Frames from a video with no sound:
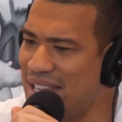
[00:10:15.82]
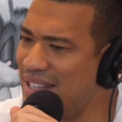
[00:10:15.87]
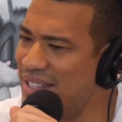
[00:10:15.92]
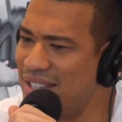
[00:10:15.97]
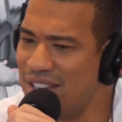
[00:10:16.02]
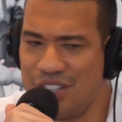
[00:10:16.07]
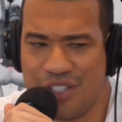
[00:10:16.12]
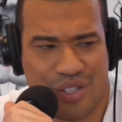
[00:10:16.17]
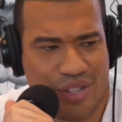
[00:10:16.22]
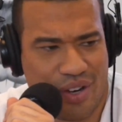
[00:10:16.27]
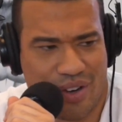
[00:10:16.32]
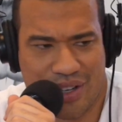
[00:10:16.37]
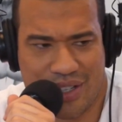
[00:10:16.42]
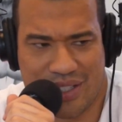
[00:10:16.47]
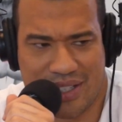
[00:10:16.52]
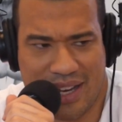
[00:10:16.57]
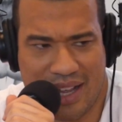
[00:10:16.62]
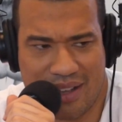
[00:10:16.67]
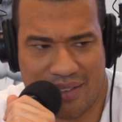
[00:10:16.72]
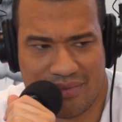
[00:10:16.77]
he's in his
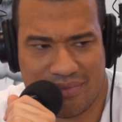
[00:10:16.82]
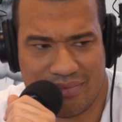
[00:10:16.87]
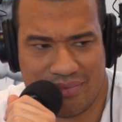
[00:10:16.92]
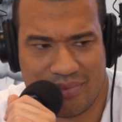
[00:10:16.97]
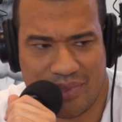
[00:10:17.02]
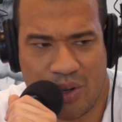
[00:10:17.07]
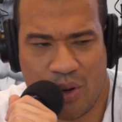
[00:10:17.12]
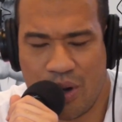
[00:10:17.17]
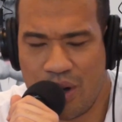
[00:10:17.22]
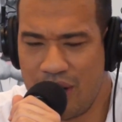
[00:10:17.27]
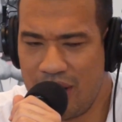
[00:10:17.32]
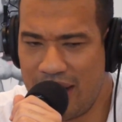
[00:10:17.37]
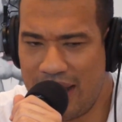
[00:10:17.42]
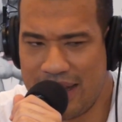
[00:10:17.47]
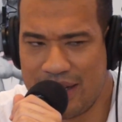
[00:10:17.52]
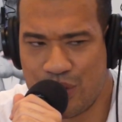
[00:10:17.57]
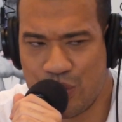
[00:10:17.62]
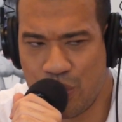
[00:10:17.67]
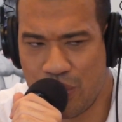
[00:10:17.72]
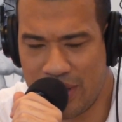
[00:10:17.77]
30s now or
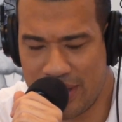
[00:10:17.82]
late